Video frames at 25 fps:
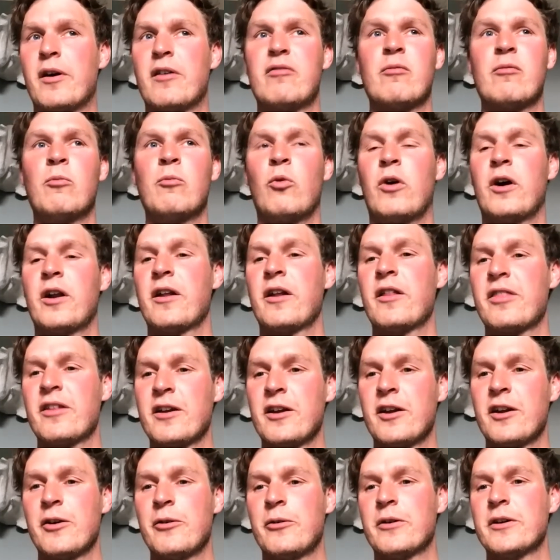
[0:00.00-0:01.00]
from one, I think
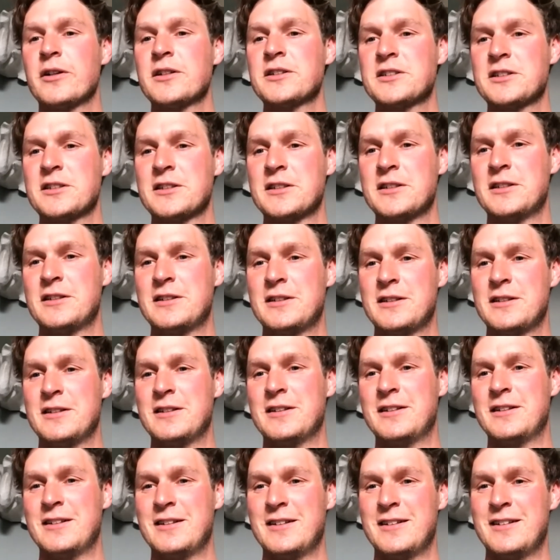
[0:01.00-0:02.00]
it was.
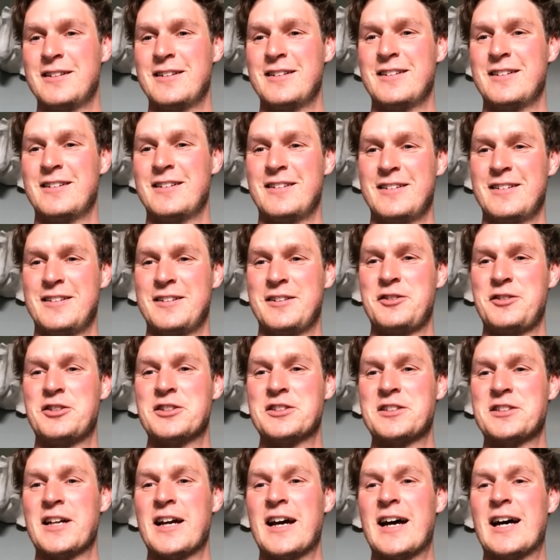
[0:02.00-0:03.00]
Just
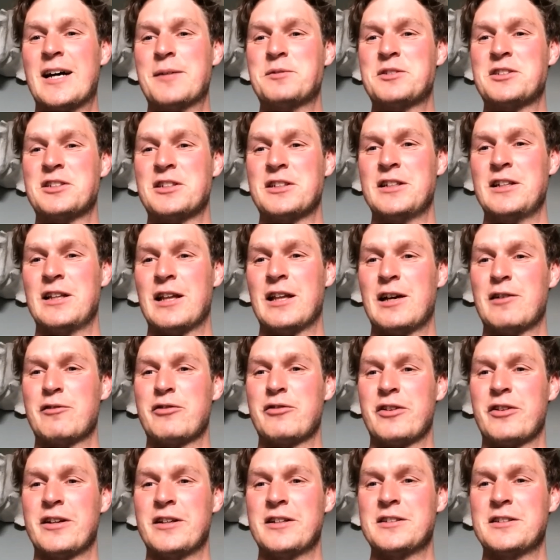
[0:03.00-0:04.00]
absolutely loved
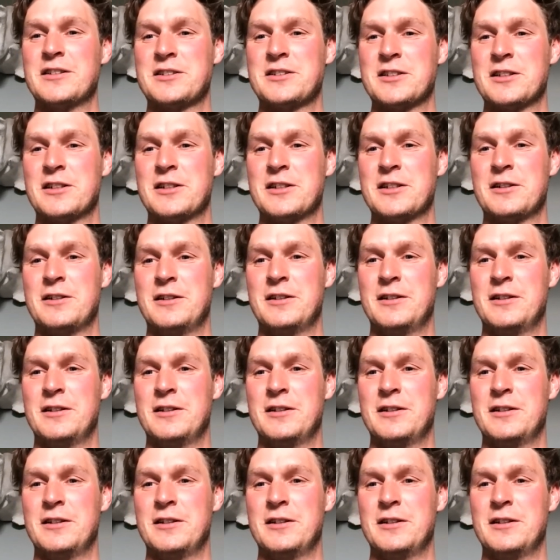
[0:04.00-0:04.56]
it. So